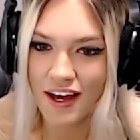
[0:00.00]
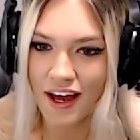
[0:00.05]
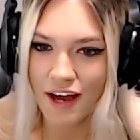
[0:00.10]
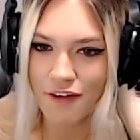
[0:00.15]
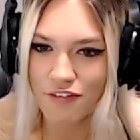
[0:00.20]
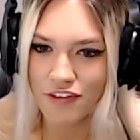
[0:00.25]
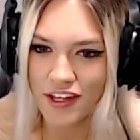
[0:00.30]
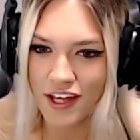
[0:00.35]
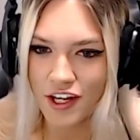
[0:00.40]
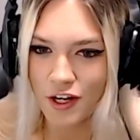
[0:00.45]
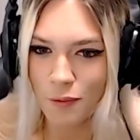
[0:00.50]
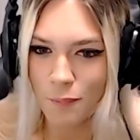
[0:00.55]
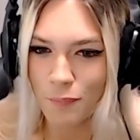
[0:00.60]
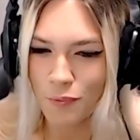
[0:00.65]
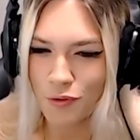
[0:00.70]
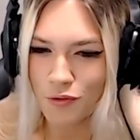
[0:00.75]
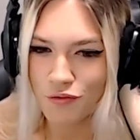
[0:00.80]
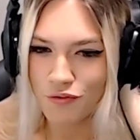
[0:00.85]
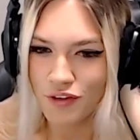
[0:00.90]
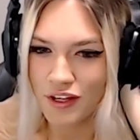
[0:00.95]
I feel like I don't
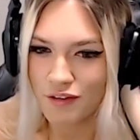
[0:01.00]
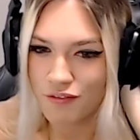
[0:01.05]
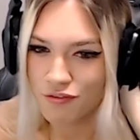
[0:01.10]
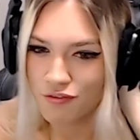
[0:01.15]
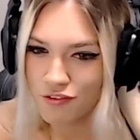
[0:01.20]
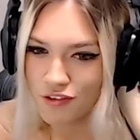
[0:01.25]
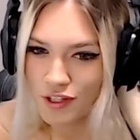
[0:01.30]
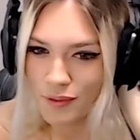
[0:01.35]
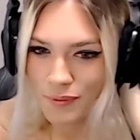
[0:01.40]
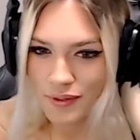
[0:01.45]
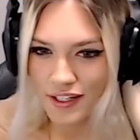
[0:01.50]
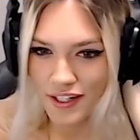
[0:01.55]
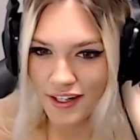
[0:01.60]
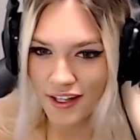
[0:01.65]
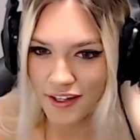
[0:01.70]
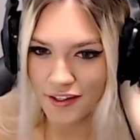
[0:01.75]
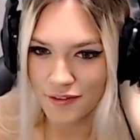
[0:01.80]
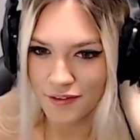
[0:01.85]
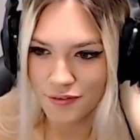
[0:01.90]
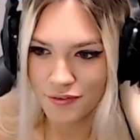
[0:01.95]
move like fluid
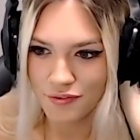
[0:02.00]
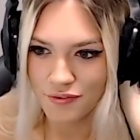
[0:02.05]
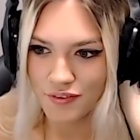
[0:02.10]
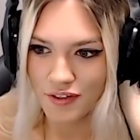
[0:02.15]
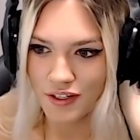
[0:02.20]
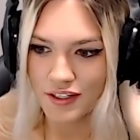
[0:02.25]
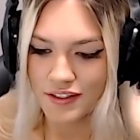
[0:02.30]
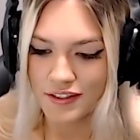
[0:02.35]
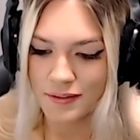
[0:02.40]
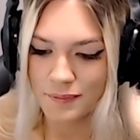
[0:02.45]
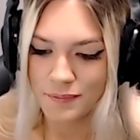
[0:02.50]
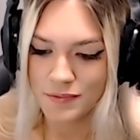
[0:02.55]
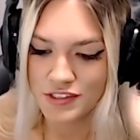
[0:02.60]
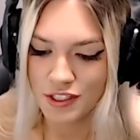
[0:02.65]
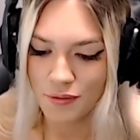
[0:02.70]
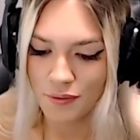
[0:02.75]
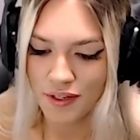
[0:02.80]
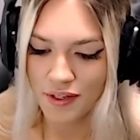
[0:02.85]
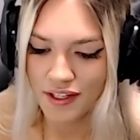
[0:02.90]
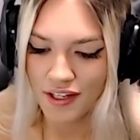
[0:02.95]
enough.
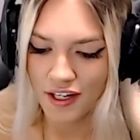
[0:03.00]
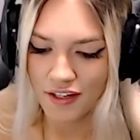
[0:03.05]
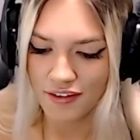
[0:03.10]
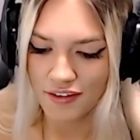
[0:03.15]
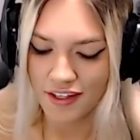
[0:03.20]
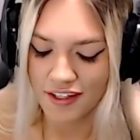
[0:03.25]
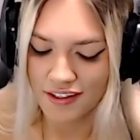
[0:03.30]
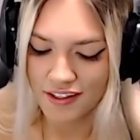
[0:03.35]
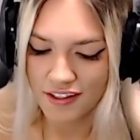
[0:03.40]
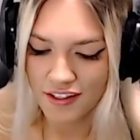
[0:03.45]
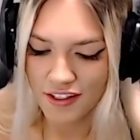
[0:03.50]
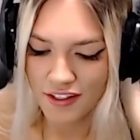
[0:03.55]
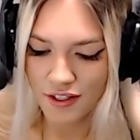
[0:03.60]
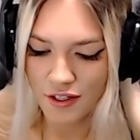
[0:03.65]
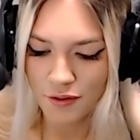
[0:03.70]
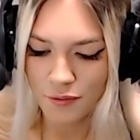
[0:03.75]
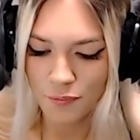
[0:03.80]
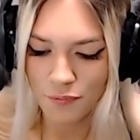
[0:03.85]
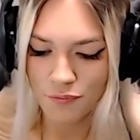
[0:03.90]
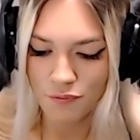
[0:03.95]
So it kind of like
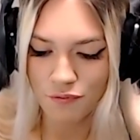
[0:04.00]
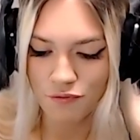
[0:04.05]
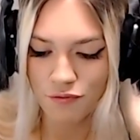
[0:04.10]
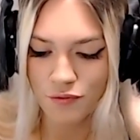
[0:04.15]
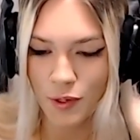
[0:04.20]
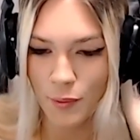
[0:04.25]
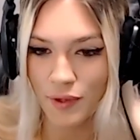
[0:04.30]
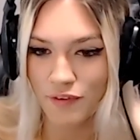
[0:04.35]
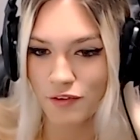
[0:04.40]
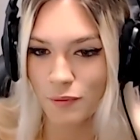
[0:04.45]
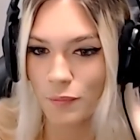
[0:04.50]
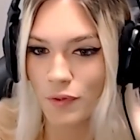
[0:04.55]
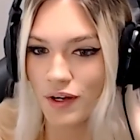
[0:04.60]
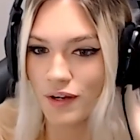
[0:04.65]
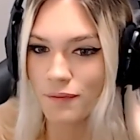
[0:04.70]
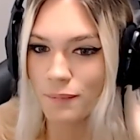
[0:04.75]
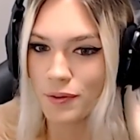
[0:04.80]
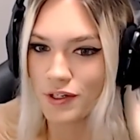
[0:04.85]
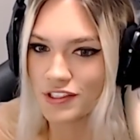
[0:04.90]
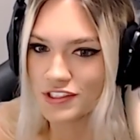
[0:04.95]
going from
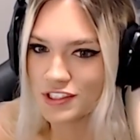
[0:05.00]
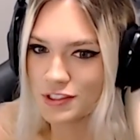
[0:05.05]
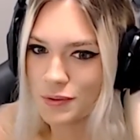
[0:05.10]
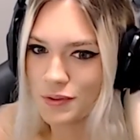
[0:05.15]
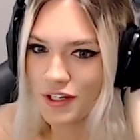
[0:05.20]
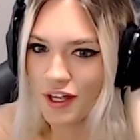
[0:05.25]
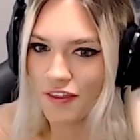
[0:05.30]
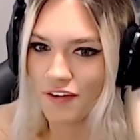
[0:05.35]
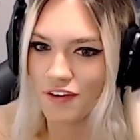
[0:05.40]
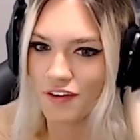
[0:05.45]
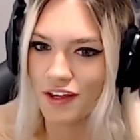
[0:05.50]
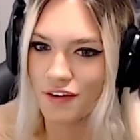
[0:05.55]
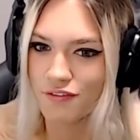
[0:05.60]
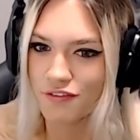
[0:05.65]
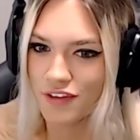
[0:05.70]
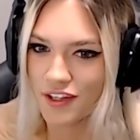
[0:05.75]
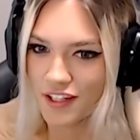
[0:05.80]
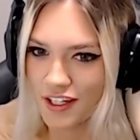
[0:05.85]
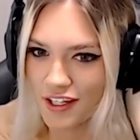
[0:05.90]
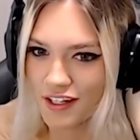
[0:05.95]
one person to another, like
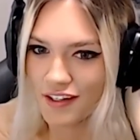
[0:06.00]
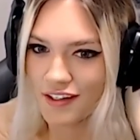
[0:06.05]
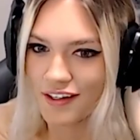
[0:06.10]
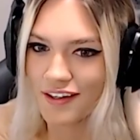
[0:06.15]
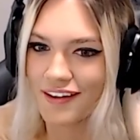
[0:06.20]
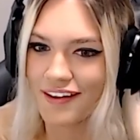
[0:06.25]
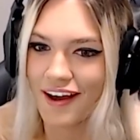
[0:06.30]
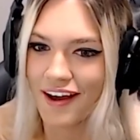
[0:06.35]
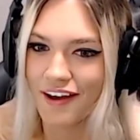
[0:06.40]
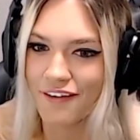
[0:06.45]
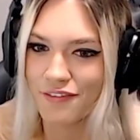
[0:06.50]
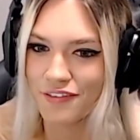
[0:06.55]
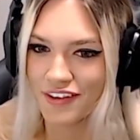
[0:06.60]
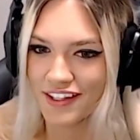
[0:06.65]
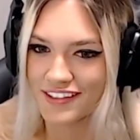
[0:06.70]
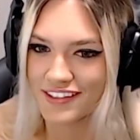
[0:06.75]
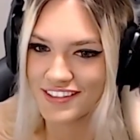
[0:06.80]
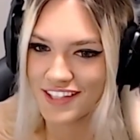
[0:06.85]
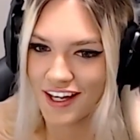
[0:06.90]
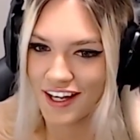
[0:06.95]
flicking, I feel
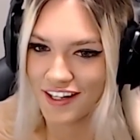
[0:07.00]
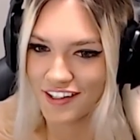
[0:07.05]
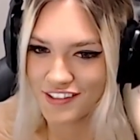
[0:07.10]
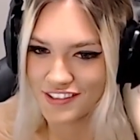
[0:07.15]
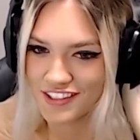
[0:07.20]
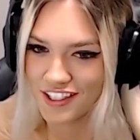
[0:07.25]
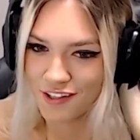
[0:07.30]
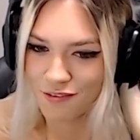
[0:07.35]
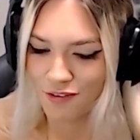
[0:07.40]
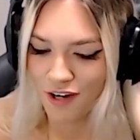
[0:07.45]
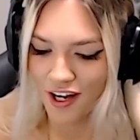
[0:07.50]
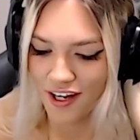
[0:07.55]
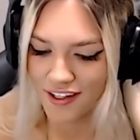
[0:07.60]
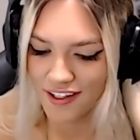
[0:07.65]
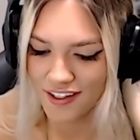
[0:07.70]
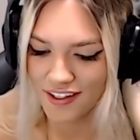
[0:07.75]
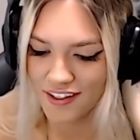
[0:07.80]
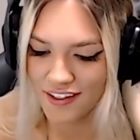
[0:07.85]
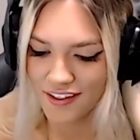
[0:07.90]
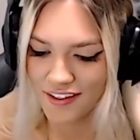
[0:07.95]
like it's kind of just like
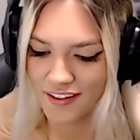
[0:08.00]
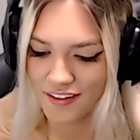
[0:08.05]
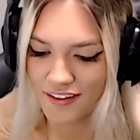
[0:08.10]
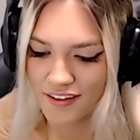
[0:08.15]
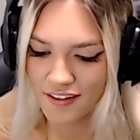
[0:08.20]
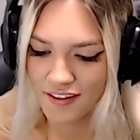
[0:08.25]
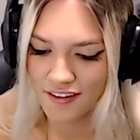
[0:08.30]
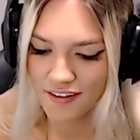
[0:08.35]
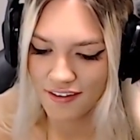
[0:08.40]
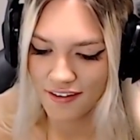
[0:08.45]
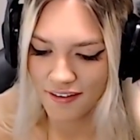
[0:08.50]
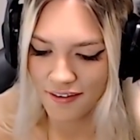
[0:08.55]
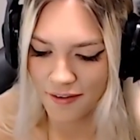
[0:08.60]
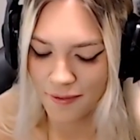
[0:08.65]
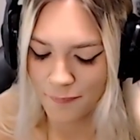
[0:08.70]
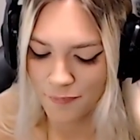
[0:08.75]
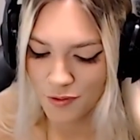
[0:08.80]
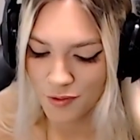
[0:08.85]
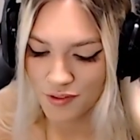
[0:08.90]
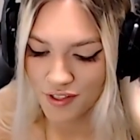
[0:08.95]
rocky.
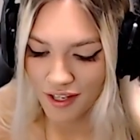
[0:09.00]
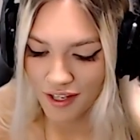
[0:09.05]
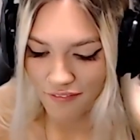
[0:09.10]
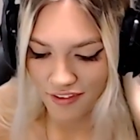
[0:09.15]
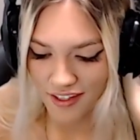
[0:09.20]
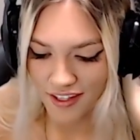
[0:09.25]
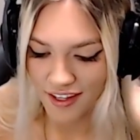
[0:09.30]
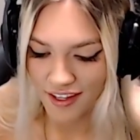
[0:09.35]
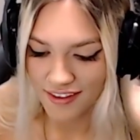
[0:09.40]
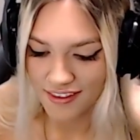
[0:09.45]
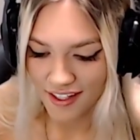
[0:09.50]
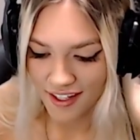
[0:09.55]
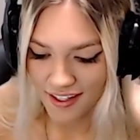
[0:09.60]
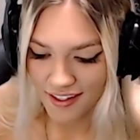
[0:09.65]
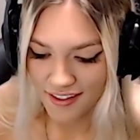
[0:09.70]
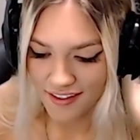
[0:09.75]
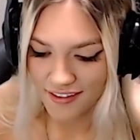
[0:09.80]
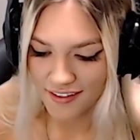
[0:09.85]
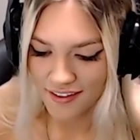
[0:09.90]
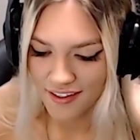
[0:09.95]
So definitely like
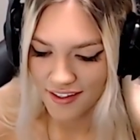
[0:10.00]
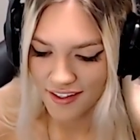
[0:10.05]
that.